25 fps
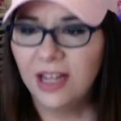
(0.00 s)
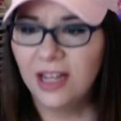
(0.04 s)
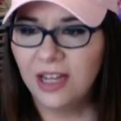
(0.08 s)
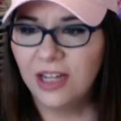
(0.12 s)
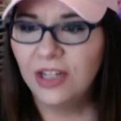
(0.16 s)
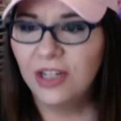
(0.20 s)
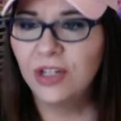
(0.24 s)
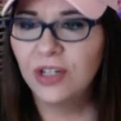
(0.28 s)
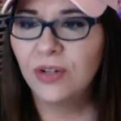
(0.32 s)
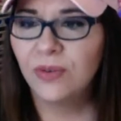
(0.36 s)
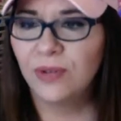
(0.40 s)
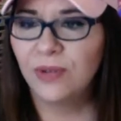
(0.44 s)

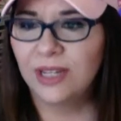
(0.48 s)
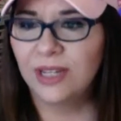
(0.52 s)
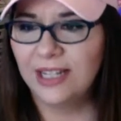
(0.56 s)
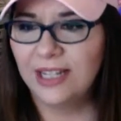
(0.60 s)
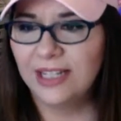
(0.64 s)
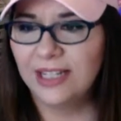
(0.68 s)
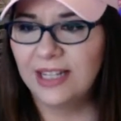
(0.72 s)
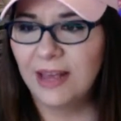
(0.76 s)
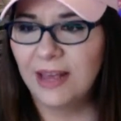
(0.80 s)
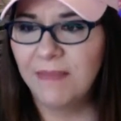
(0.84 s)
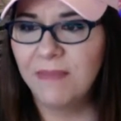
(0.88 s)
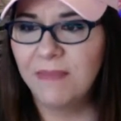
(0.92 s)
Cherie
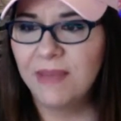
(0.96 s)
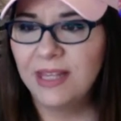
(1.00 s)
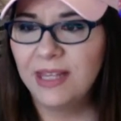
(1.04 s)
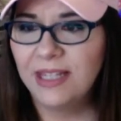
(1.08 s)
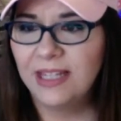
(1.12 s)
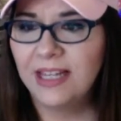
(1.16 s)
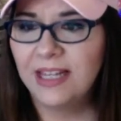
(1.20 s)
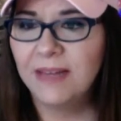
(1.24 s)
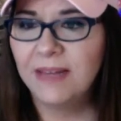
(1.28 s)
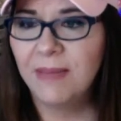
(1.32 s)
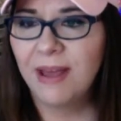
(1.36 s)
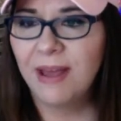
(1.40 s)
says, I'm
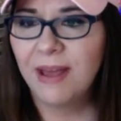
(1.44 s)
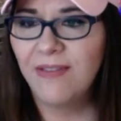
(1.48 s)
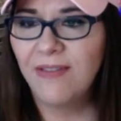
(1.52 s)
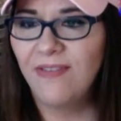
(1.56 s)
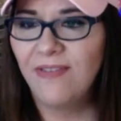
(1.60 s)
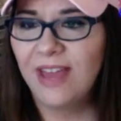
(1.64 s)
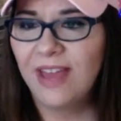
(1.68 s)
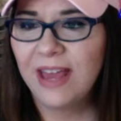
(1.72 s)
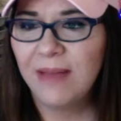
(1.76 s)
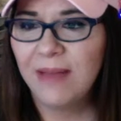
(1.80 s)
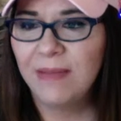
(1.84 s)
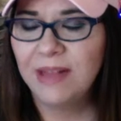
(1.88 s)
missing my
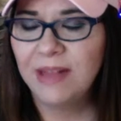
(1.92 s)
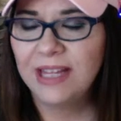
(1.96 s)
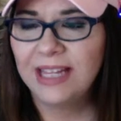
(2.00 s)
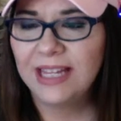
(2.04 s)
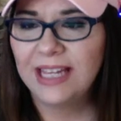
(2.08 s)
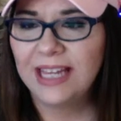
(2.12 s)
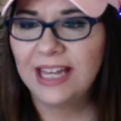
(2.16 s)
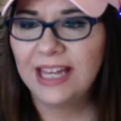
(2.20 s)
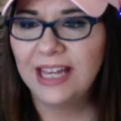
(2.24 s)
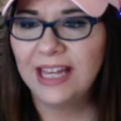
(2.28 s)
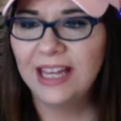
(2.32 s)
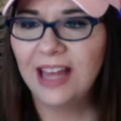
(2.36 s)

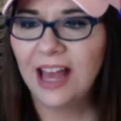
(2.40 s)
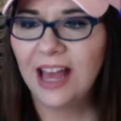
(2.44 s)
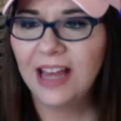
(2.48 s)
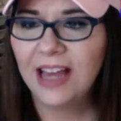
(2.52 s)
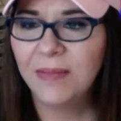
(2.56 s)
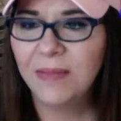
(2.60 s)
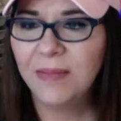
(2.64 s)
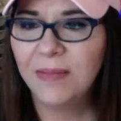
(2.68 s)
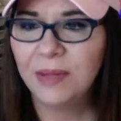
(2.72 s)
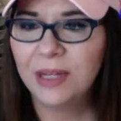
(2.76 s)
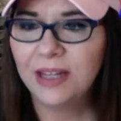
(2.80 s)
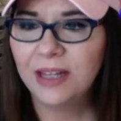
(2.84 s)
family. I
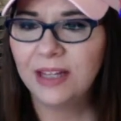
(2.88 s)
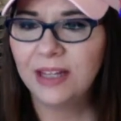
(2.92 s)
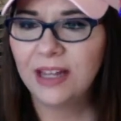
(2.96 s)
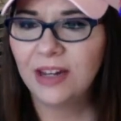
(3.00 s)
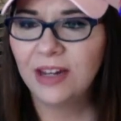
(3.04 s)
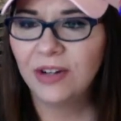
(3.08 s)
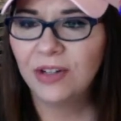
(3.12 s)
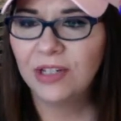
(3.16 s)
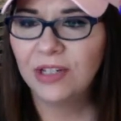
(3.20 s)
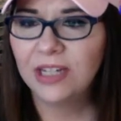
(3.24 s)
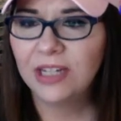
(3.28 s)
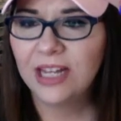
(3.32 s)
completely
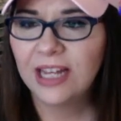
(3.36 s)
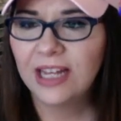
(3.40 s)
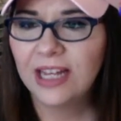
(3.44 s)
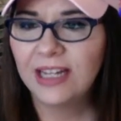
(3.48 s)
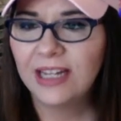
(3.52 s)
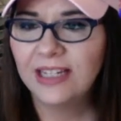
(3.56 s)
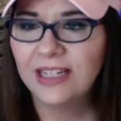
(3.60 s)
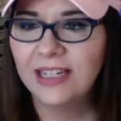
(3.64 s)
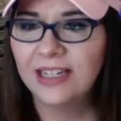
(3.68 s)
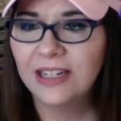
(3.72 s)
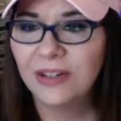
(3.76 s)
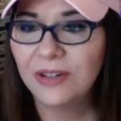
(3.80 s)

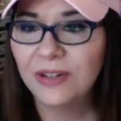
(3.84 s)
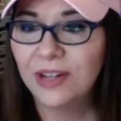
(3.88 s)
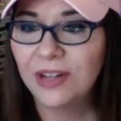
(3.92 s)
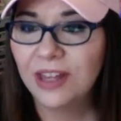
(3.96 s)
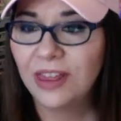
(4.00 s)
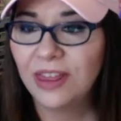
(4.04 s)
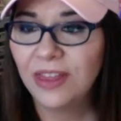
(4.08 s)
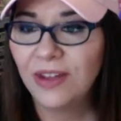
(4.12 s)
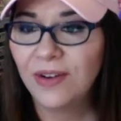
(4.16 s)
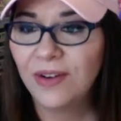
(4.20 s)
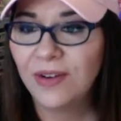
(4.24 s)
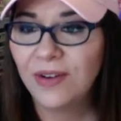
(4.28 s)
understand. Nilda,
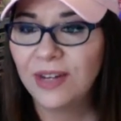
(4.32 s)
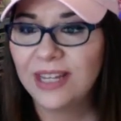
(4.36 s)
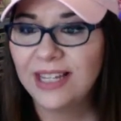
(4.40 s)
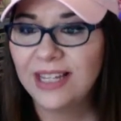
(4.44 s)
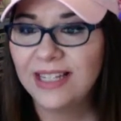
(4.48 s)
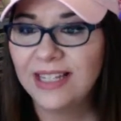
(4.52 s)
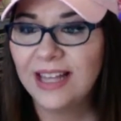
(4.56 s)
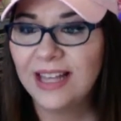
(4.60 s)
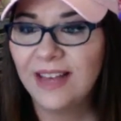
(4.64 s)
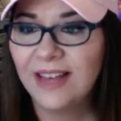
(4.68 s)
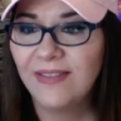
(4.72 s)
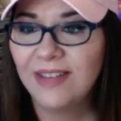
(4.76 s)

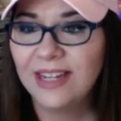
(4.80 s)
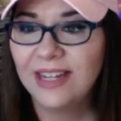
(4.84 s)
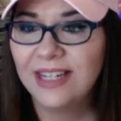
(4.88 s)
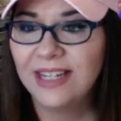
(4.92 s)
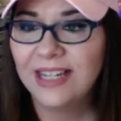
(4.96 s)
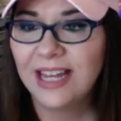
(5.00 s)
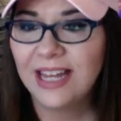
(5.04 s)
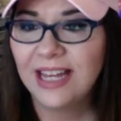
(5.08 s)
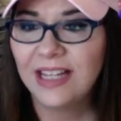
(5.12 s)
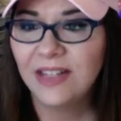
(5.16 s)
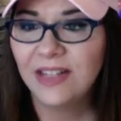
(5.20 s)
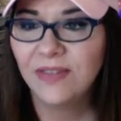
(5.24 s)
37
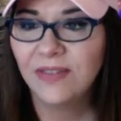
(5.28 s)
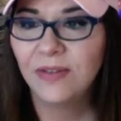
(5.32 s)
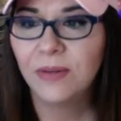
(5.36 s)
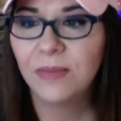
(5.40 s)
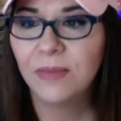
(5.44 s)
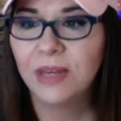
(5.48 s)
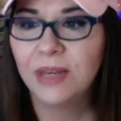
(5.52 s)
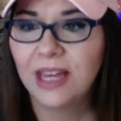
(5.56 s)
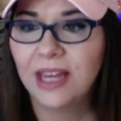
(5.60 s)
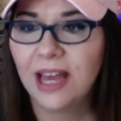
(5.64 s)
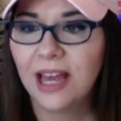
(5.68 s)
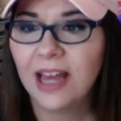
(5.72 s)
days for
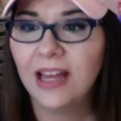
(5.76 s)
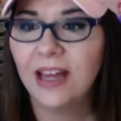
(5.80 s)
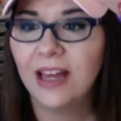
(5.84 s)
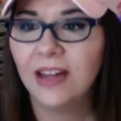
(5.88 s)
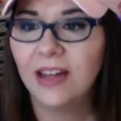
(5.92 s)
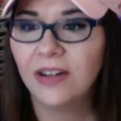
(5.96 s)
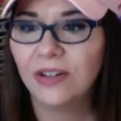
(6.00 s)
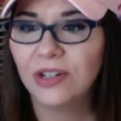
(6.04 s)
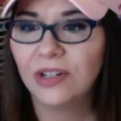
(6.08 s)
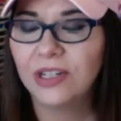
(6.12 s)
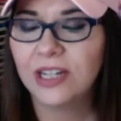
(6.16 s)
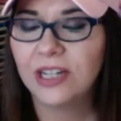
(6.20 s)
me. I
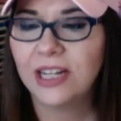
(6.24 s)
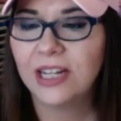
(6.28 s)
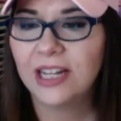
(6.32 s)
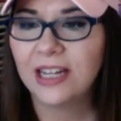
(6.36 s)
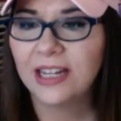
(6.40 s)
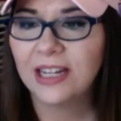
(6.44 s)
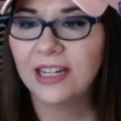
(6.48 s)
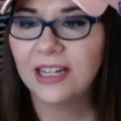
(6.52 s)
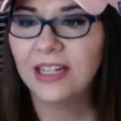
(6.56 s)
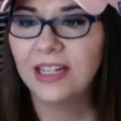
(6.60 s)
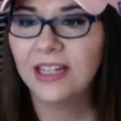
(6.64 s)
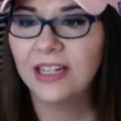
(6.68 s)

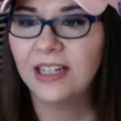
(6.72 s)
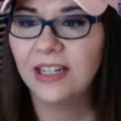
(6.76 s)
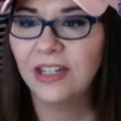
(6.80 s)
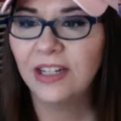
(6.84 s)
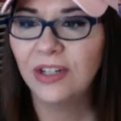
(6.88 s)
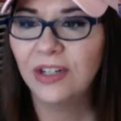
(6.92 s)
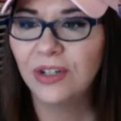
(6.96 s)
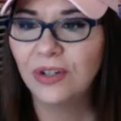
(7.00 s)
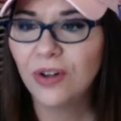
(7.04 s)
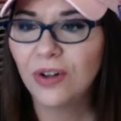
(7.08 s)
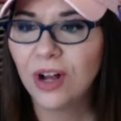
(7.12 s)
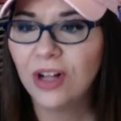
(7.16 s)
understand.
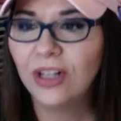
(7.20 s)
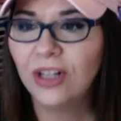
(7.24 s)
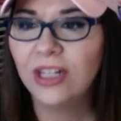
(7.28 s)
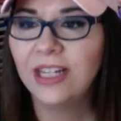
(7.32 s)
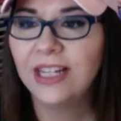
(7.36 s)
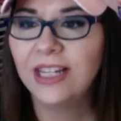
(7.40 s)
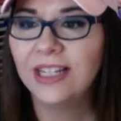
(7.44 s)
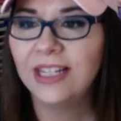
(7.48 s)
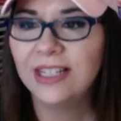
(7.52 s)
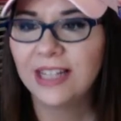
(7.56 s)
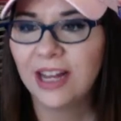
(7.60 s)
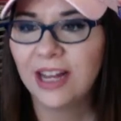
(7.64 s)

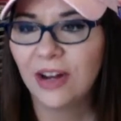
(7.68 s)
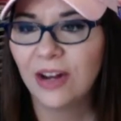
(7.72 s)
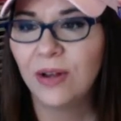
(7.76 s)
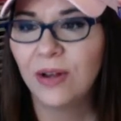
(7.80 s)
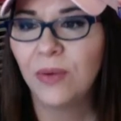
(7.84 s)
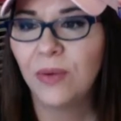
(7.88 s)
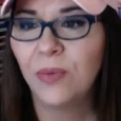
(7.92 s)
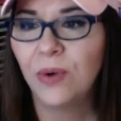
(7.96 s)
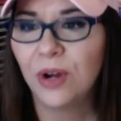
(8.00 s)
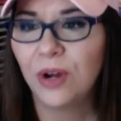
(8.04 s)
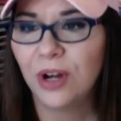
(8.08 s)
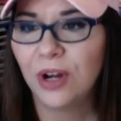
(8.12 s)
Struggling, scared
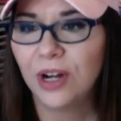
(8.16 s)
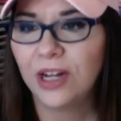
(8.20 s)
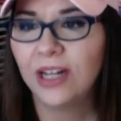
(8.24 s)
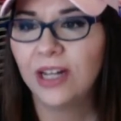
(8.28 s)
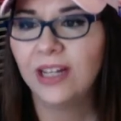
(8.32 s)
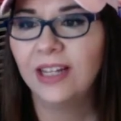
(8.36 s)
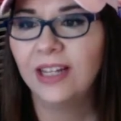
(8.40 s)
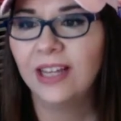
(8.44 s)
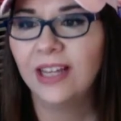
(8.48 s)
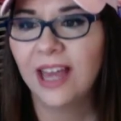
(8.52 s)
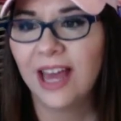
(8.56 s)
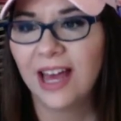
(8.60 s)
at work.
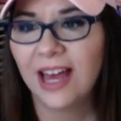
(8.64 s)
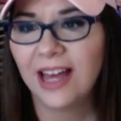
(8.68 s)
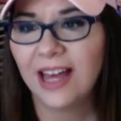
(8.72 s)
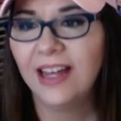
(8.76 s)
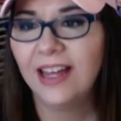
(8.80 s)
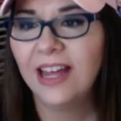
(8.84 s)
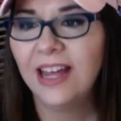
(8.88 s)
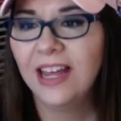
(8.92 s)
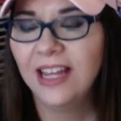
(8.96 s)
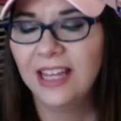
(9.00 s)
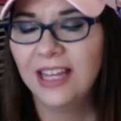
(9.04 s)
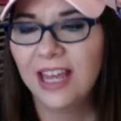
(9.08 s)
Yeah.
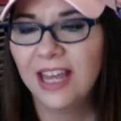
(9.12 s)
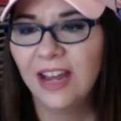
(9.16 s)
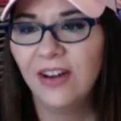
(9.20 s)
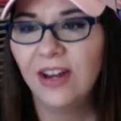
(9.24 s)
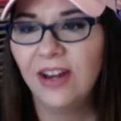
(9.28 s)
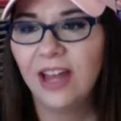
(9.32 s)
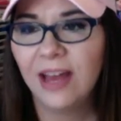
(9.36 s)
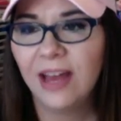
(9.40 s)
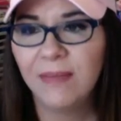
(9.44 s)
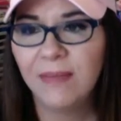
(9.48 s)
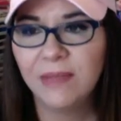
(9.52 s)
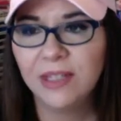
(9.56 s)

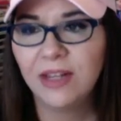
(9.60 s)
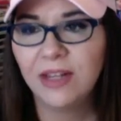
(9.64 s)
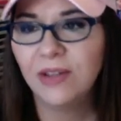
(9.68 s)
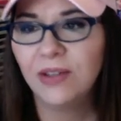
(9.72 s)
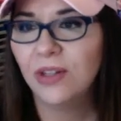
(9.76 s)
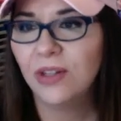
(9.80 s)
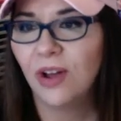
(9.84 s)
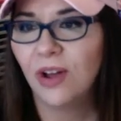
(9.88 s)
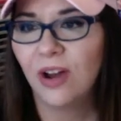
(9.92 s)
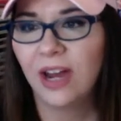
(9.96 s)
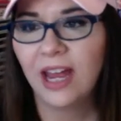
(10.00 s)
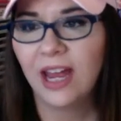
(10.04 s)
Carrie, I'm so
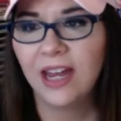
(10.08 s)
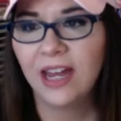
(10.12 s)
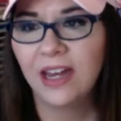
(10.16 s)
sorry.